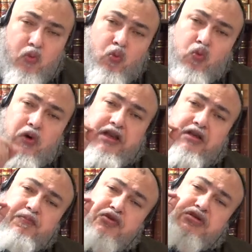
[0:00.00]

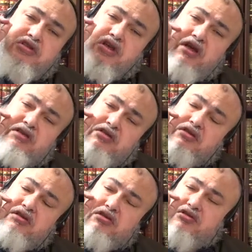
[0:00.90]
When
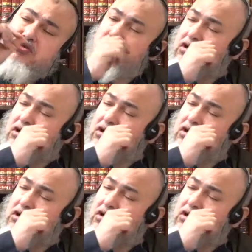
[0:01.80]
precisely is Surah